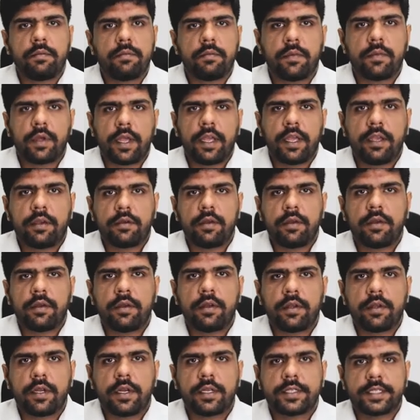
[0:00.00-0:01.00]
in,
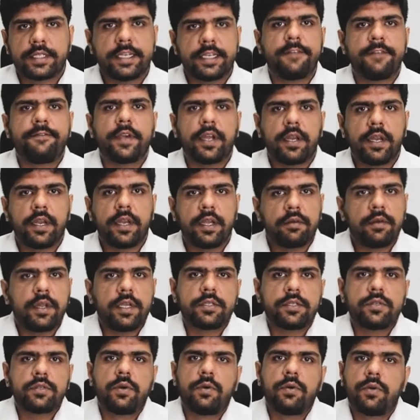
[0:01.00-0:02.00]
significant increase
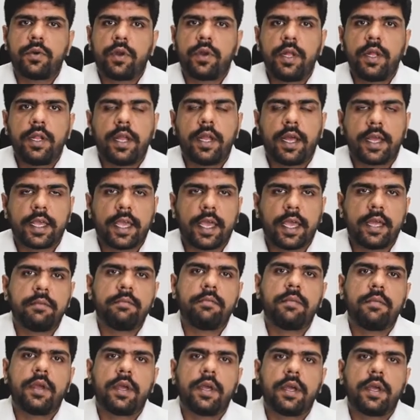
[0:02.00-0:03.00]
overall
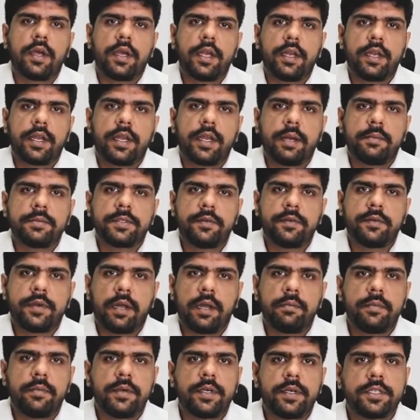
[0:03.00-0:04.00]
again uh, in terms of
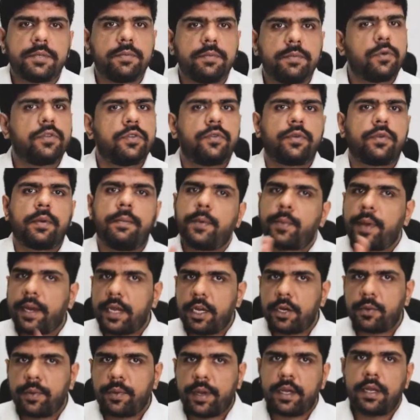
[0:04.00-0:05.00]
numbers both from
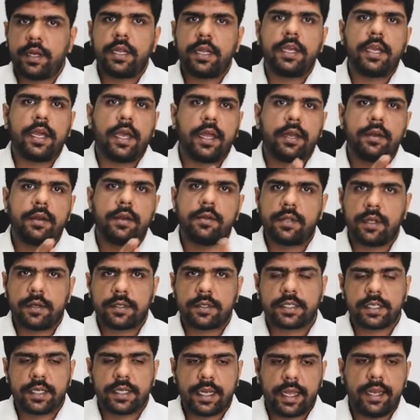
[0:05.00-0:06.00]
2020 and
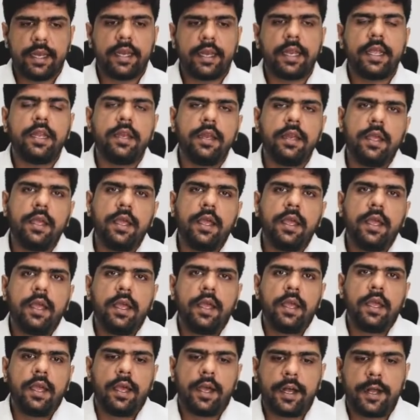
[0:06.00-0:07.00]
2019.
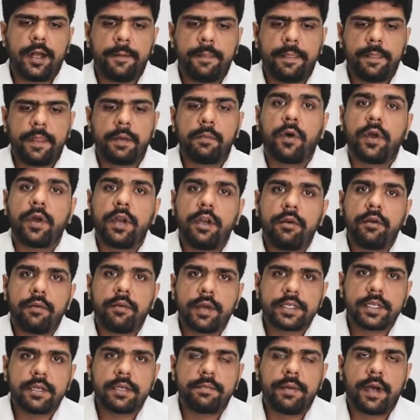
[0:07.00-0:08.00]
Um, the more
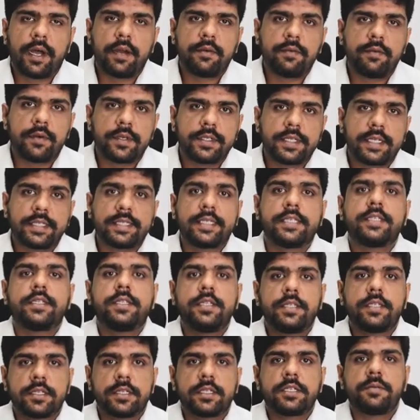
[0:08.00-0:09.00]
interesting part was that
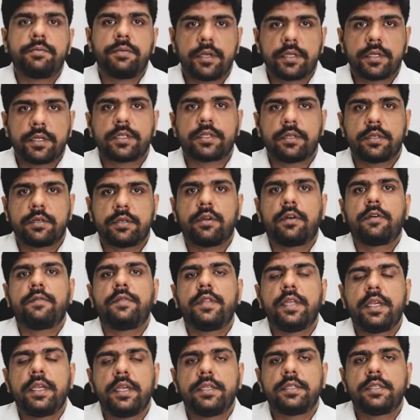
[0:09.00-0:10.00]
66% of
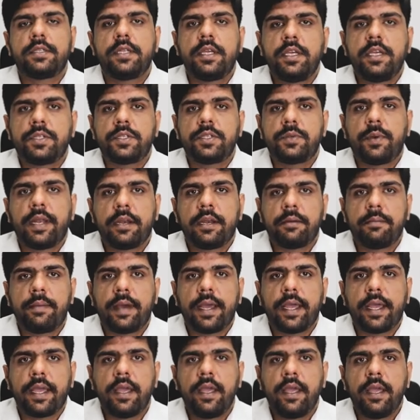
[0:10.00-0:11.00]
these these were led
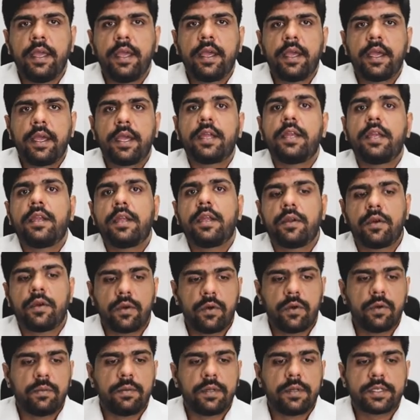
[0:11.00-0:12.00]
by Indian or
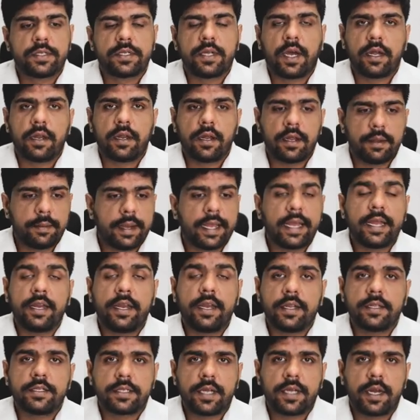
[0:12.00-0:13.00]
global start by
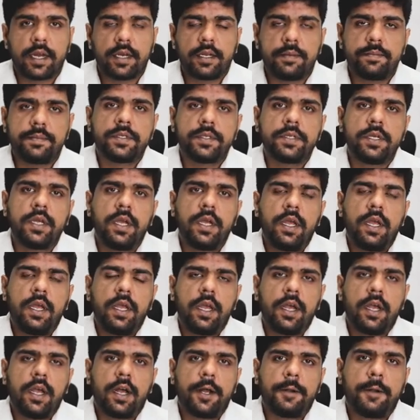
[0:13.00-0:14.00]
Indian startups,
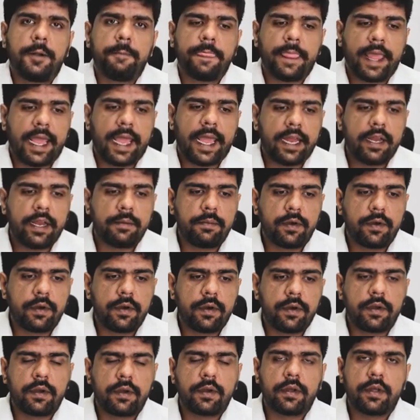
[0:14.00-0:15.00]
um, and
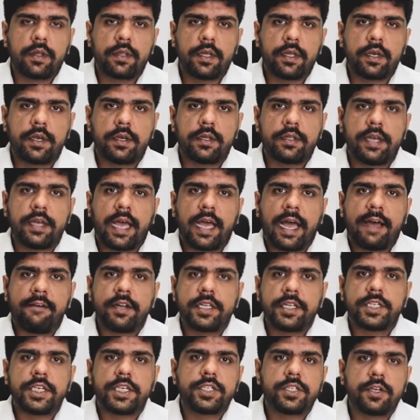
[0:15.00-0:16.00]
about the the
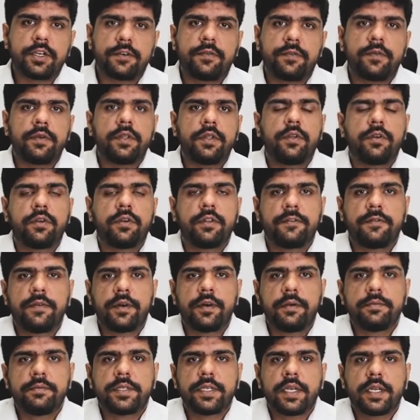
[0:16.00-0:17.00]
average age of you know the
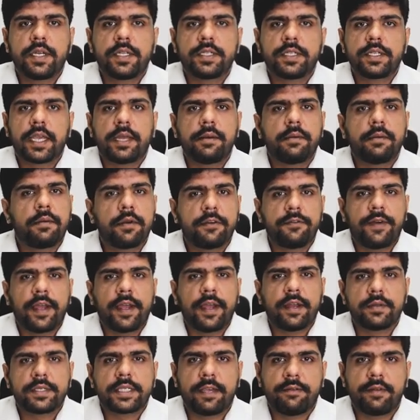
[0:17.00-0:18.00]
firms here is again about five
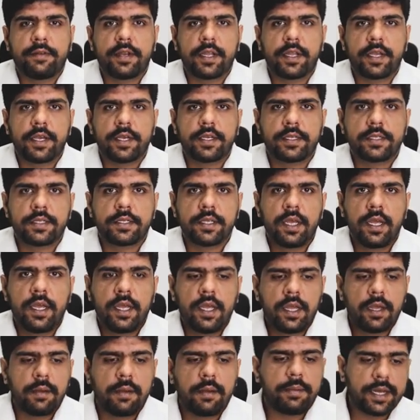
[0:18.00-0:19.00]
to seven years.
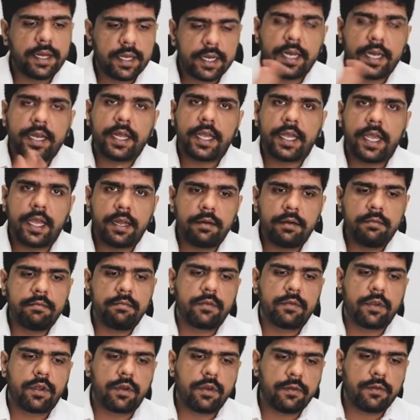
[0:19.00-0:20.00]
But yet again,
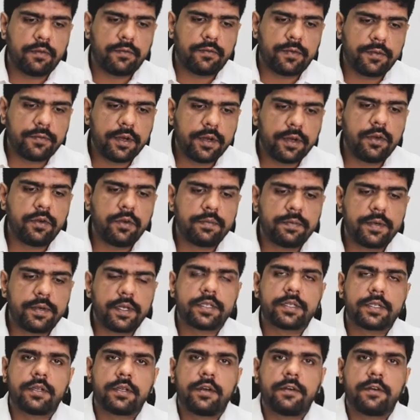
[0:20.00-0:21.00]
you know,
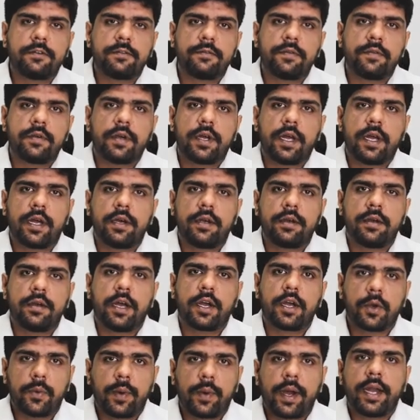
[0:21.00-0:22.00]
52% of uh,
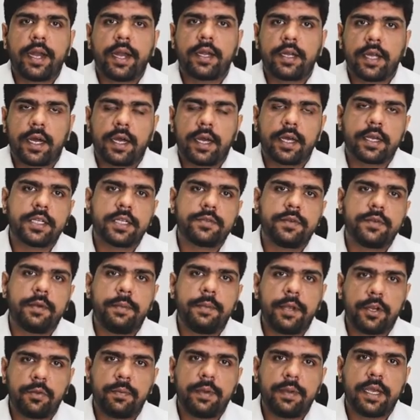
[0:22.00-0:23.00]
acquired targets were
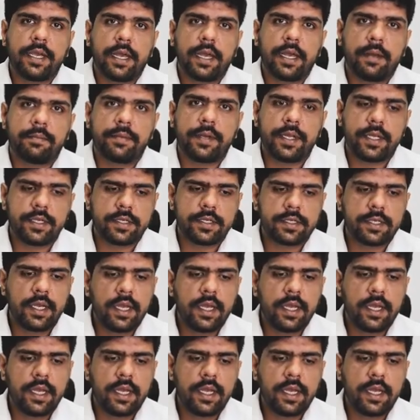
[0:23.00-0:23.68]
B2B companies.